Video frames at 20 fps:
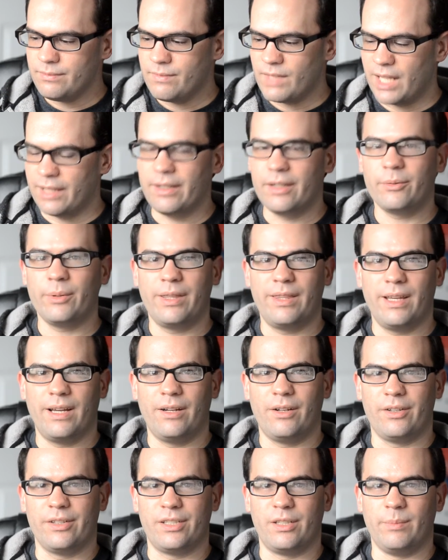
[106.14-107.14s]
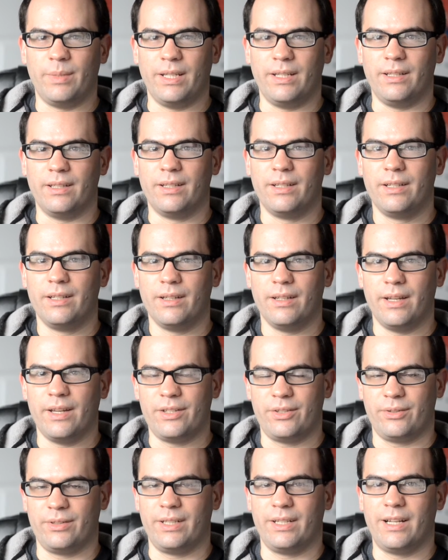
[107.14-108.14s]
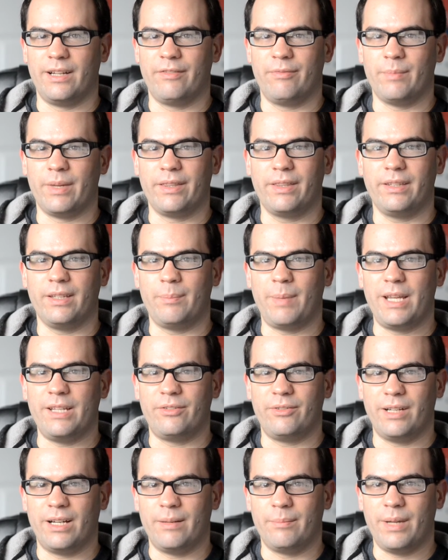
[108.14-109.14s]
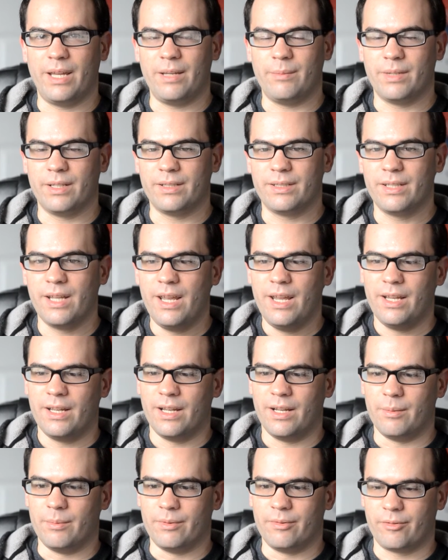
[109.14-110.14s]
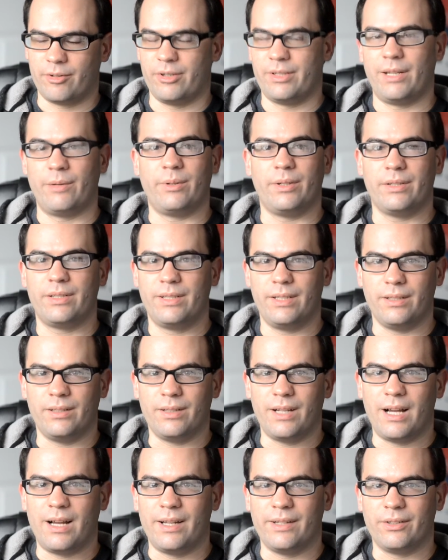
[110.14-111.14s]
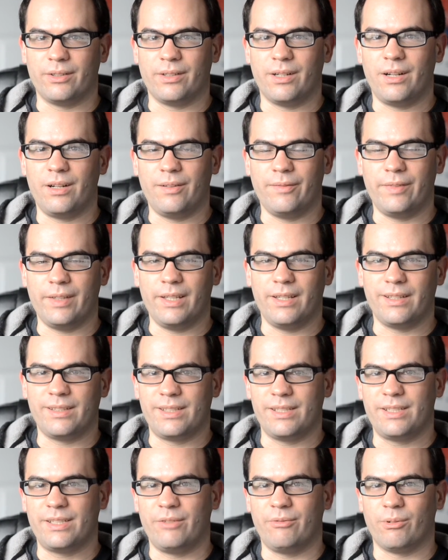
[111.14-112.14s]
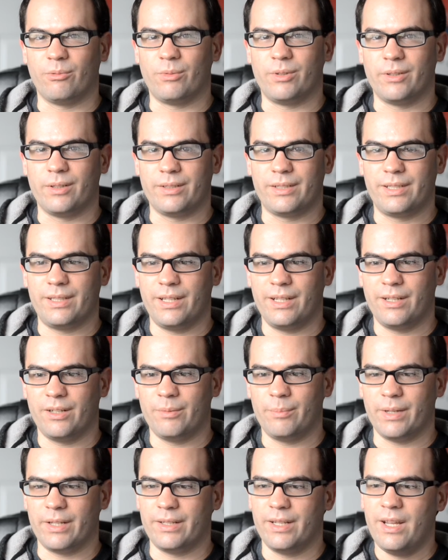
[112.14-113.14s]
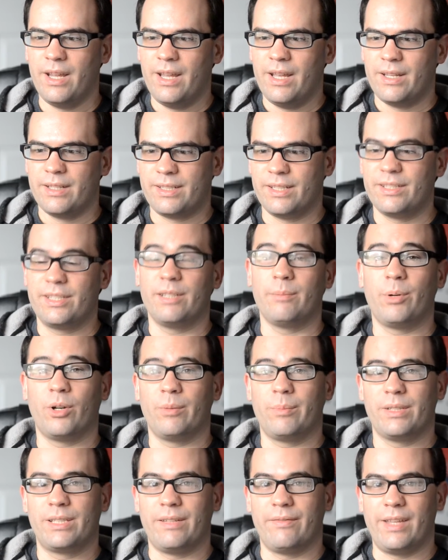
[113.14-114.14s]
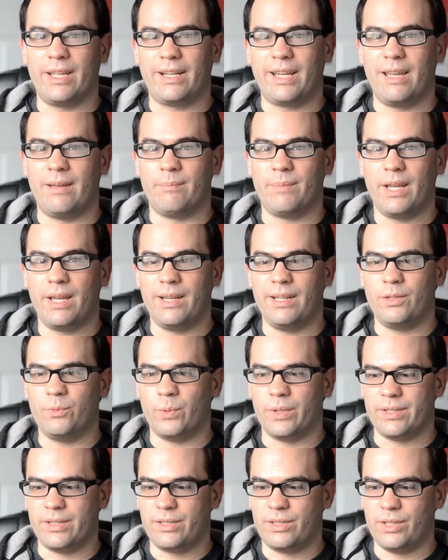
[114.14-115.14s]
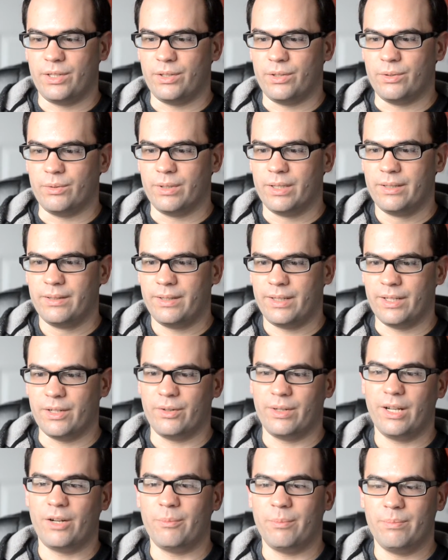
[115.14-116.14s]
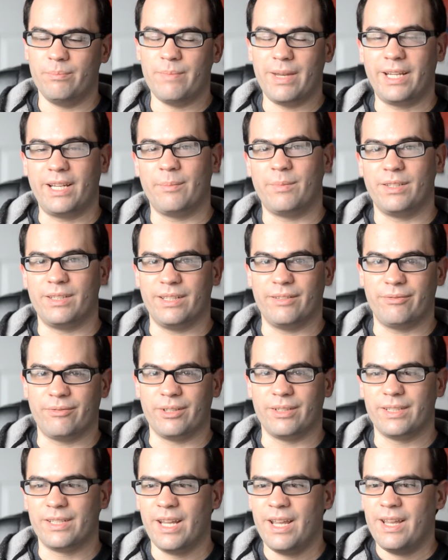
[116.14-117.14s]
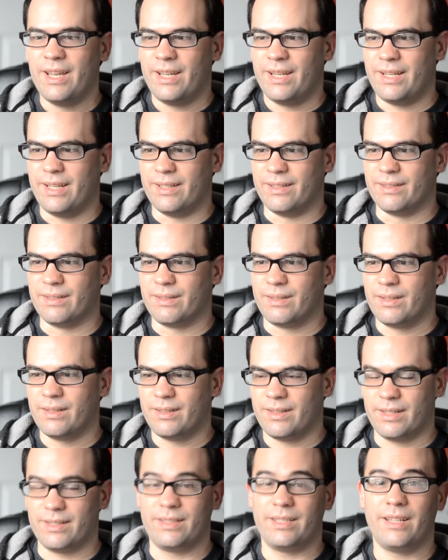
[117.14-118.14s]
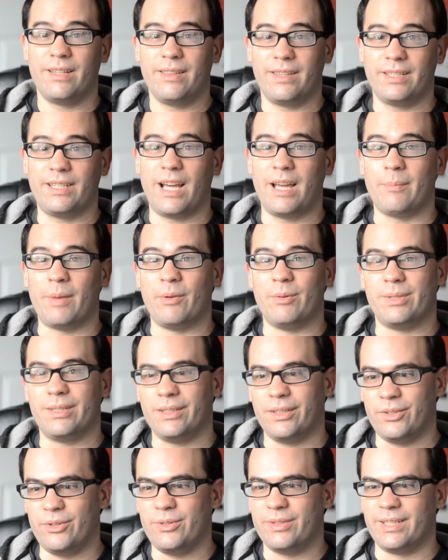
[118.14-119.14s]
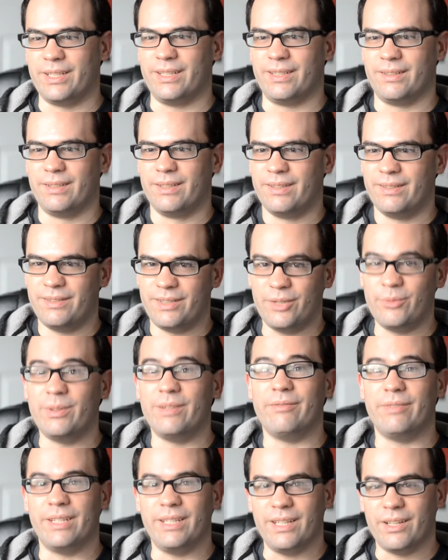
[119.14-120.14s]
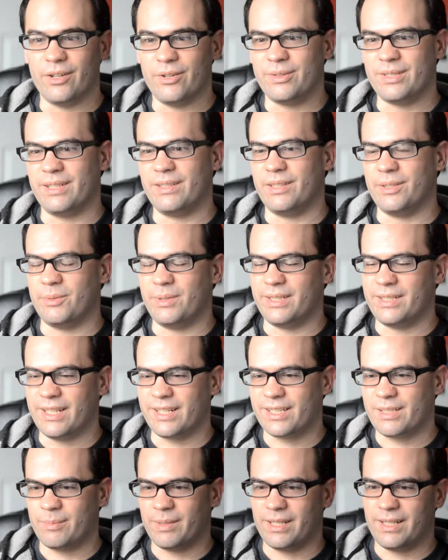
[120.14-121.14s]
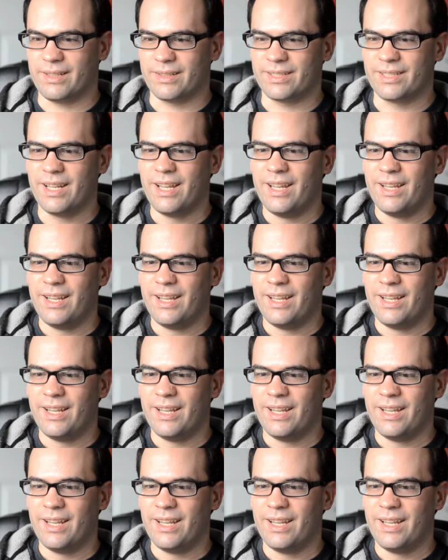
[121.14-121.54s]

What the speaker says: Along with that, I'll also be turning off monthly Patreon payments. Of course, I will still honor all the existing rewards there, but since the purpose of that campaign was to help make up the difference in the time I was losing doing videos and doing text blogs,